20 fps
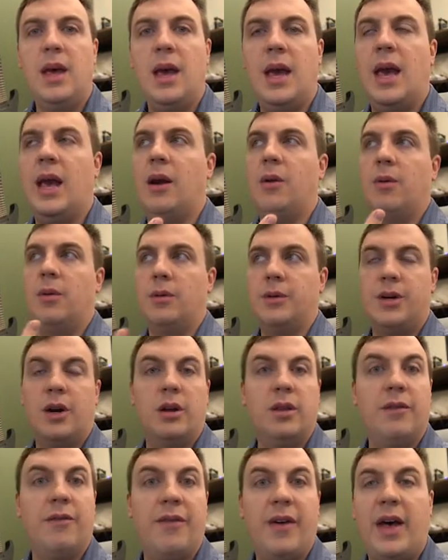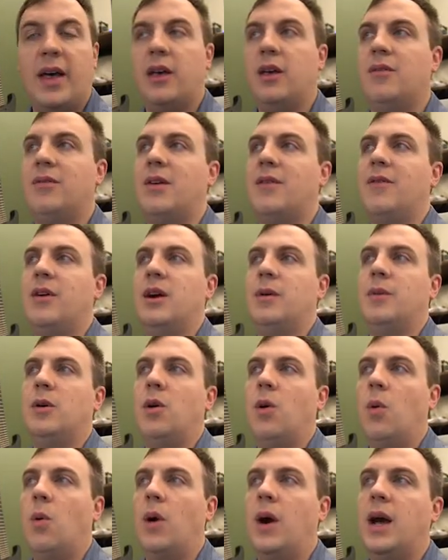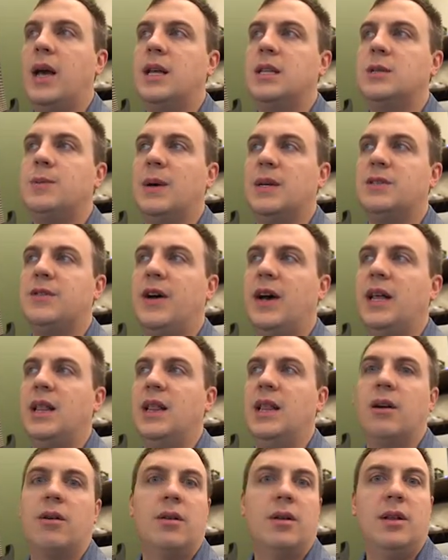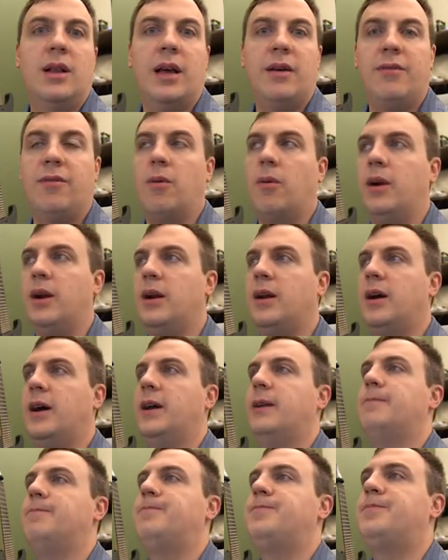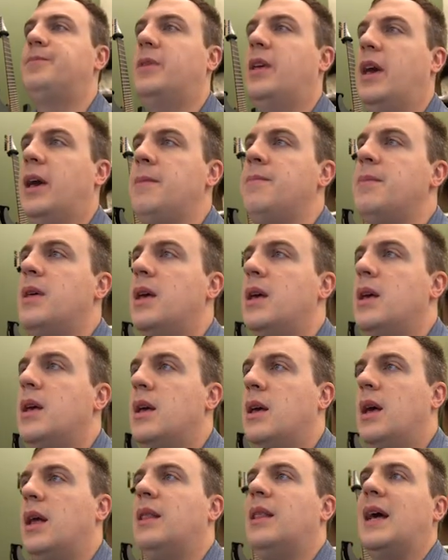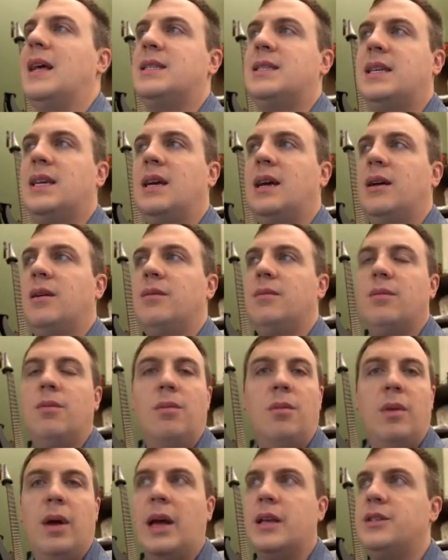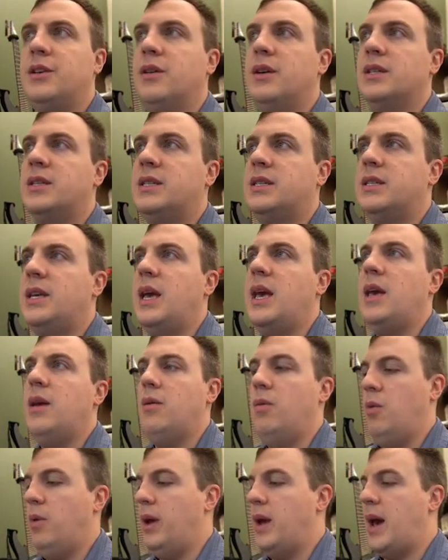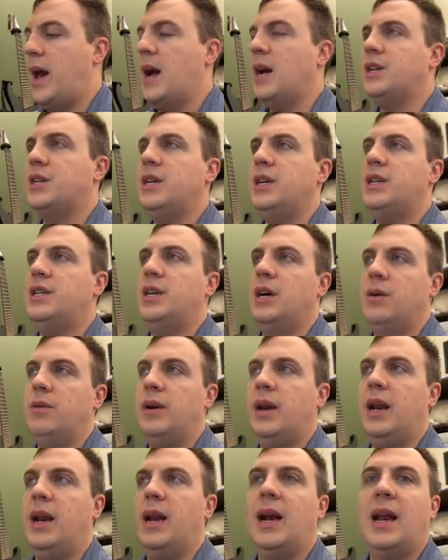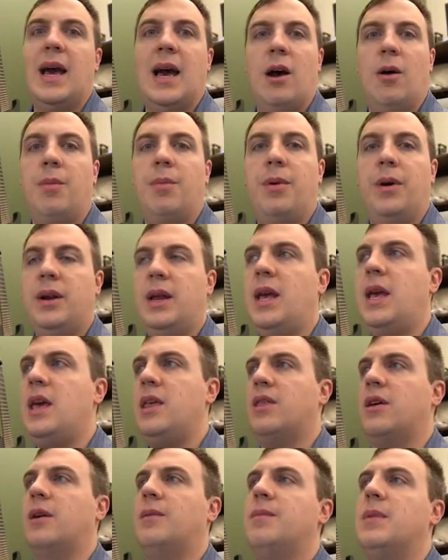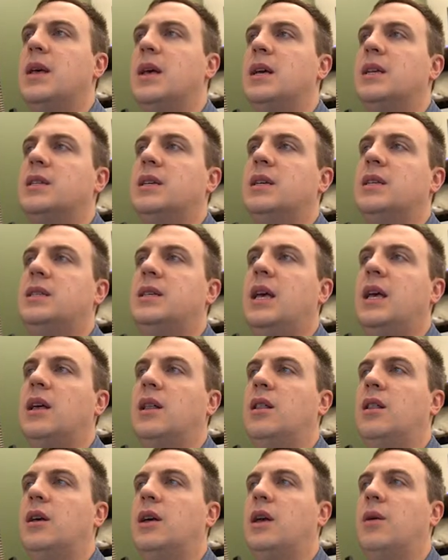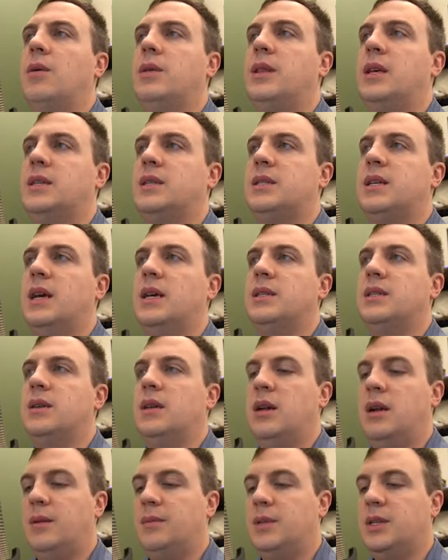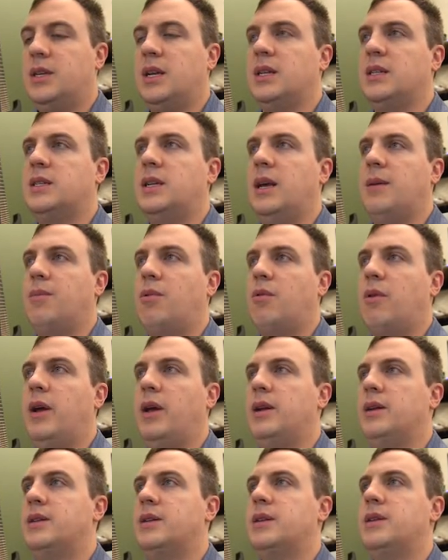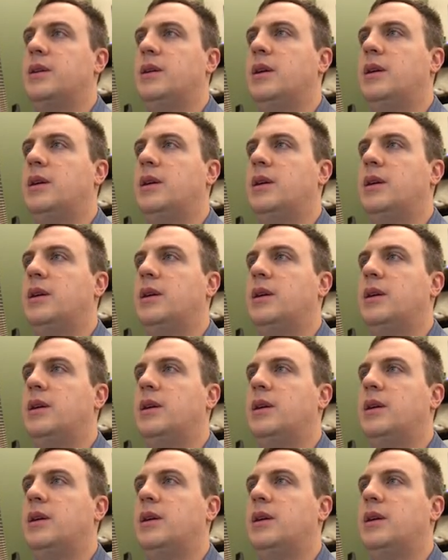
and it will return the value of that variable. Or I can specify a literal like 49. Okay? And that's, as you can see, we actually don't need an output either. So let's take a look at what this does. And I'm just going to say print